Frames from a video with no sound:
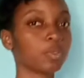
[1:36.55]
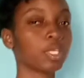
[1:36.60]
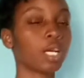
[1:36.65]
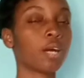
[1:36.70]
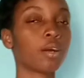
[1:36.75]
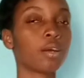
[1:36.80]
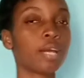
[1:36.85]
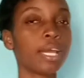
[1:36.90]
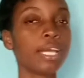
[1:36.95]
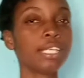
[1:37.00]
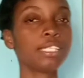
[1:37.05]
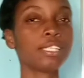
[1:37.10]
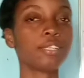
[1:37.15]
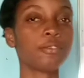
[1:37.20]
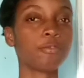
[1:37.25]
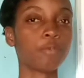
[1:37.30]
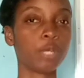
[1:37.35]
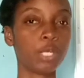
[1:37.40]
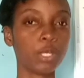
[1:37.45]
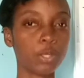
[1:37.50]
Alright,
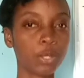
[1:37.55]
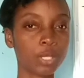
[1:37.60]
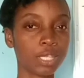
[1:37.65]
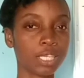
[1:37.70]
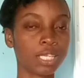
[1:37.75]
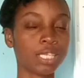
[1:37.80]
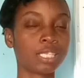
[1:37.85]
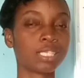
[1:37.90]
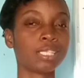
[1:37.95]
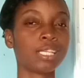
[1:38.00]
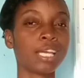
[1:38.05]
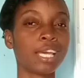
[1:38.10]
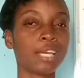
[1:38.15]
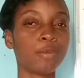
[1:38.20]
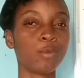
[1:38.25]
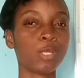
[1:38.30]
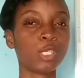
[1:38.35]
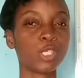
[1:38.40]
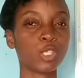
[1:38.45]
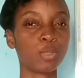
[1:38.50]
if we know these, then
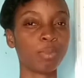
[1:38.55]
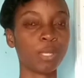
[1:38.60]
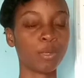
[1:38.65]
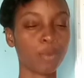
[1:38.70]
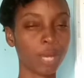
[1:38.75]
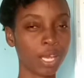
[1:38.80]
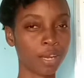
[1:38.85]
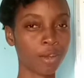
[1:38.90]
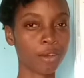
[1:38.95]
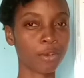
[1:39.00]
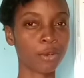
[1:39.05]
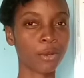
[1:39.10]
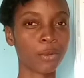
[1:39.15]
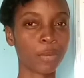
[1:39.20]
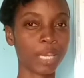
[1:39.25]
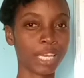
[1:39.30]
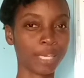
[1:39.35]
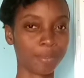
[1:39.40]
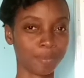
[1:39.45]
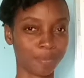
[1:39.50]
we should be well on our
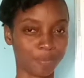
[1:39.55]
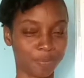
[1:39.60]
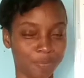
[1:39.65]
way.